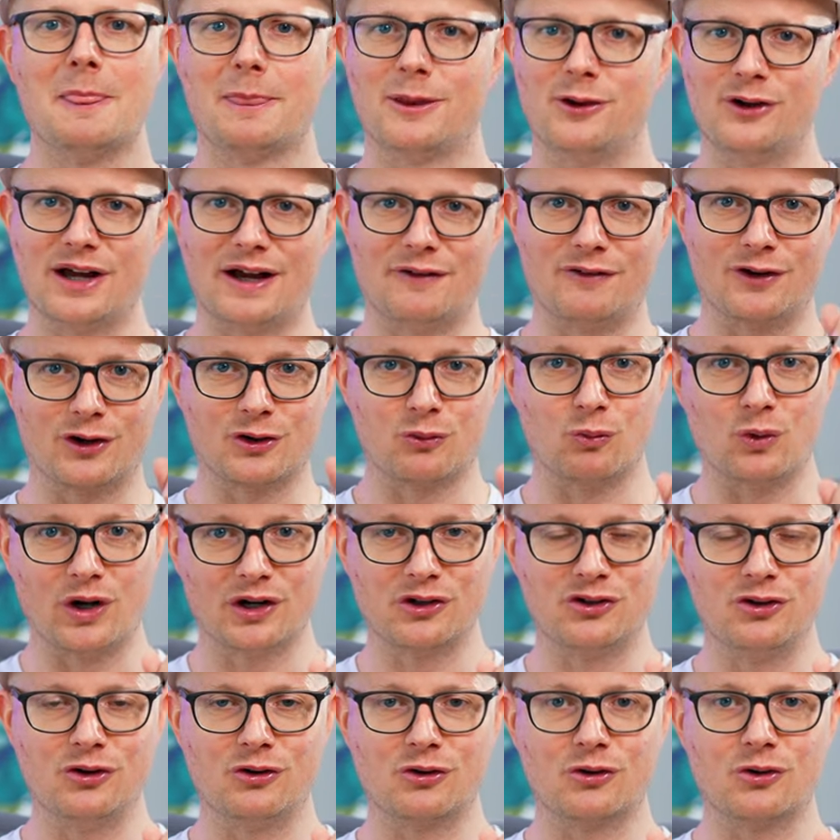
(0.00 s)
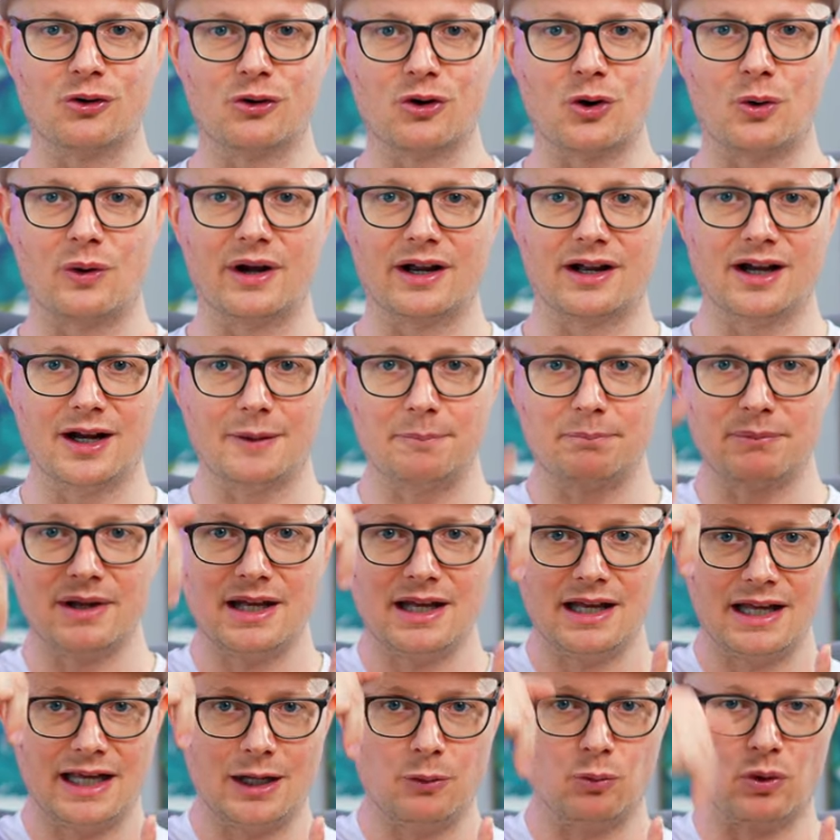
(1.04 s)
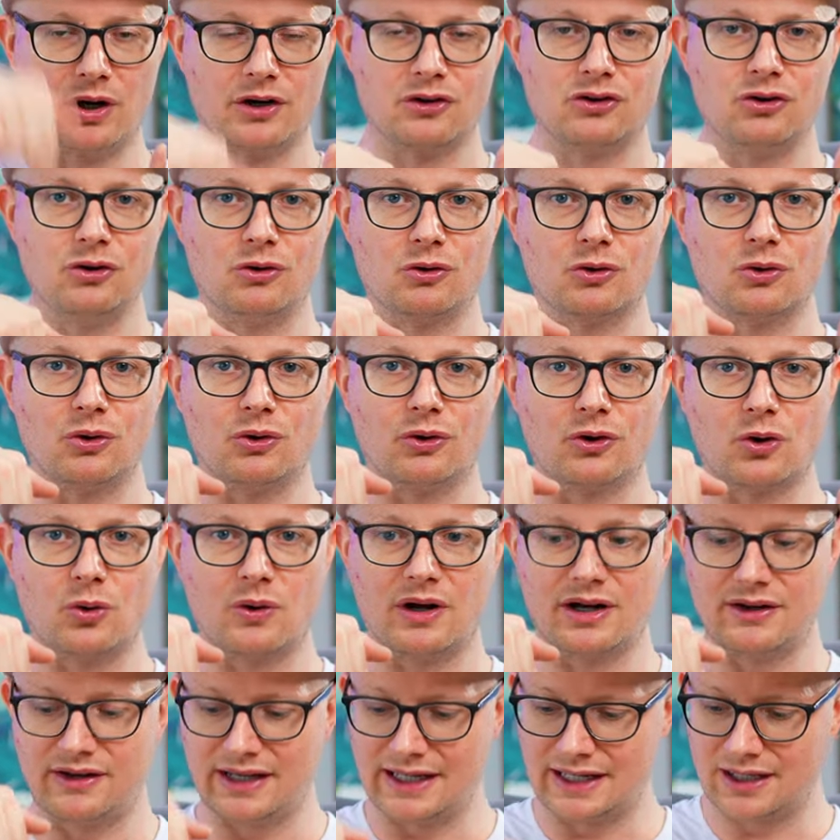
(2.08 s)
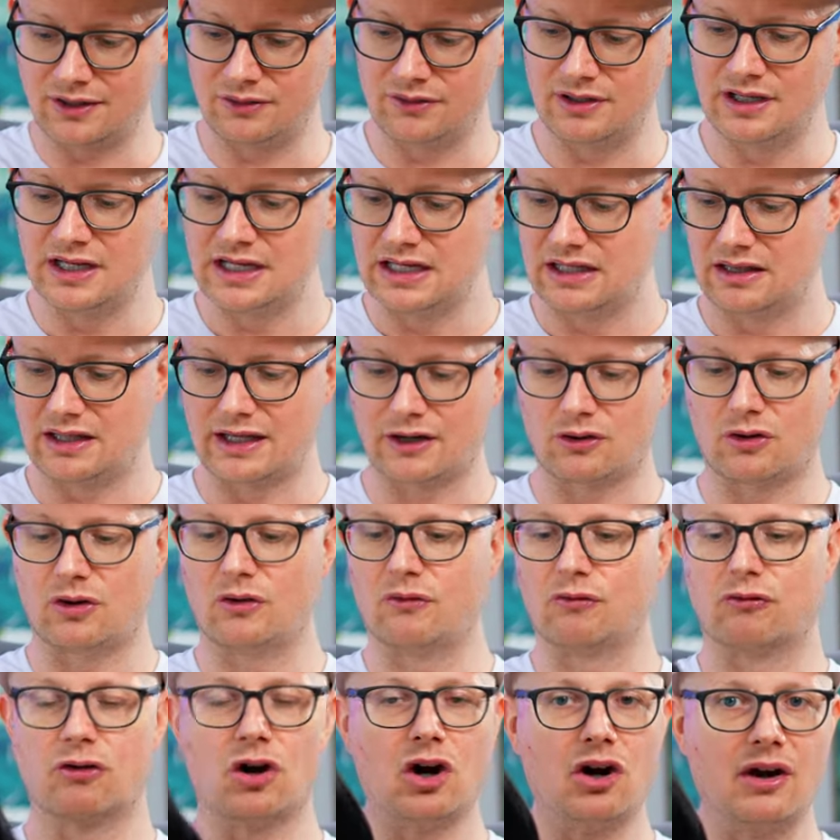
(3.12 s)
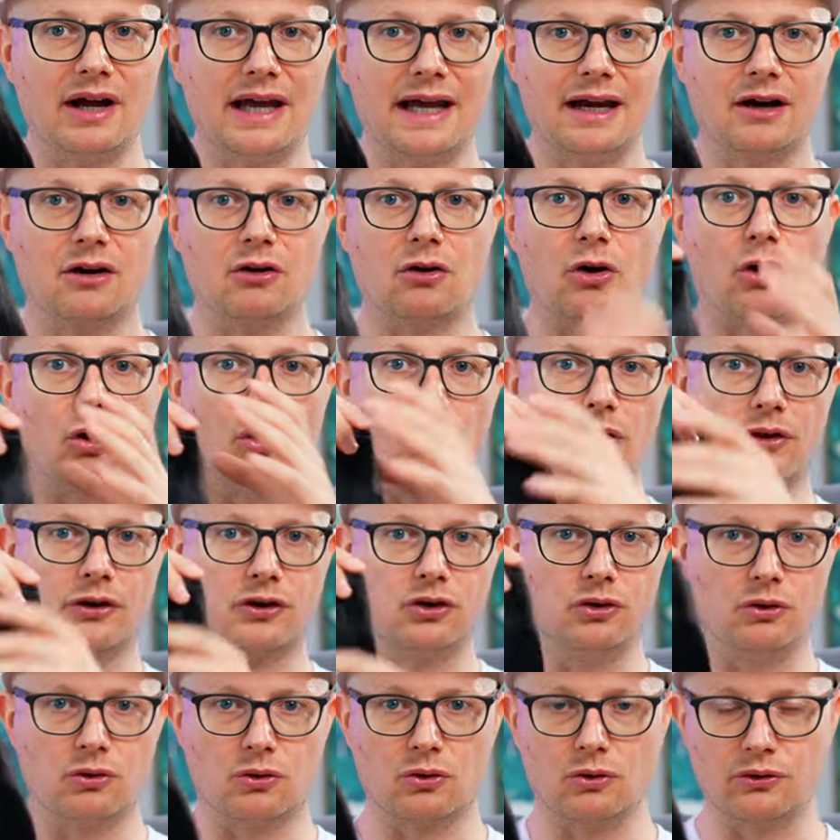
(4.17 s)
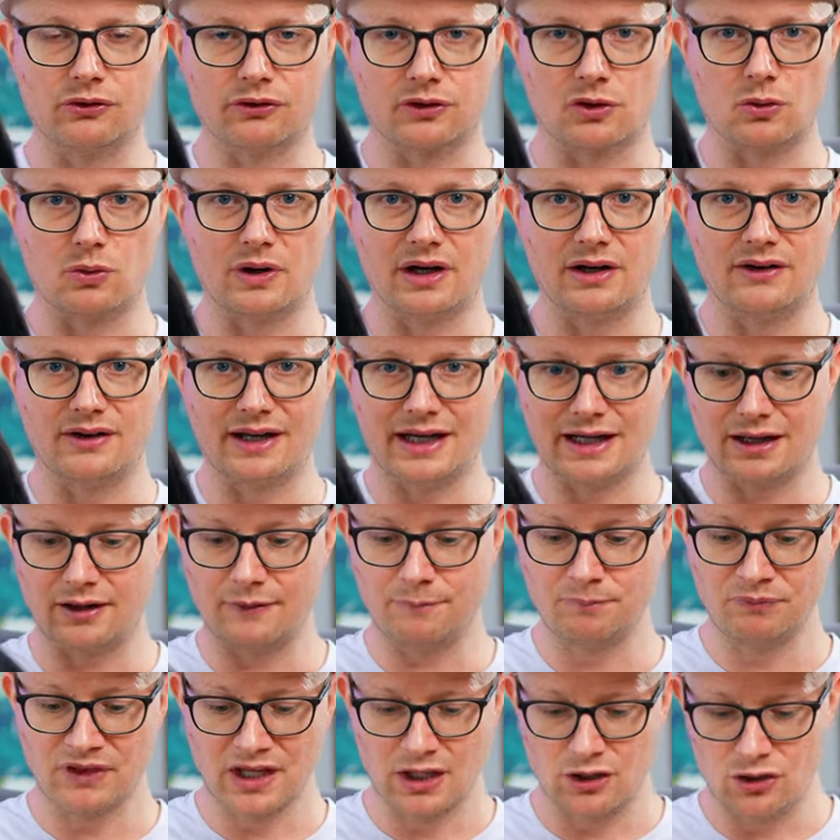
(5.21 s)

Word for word: You have one cuticle going up and one cuticle going down. Like on raw hair, all the cuticles are going down.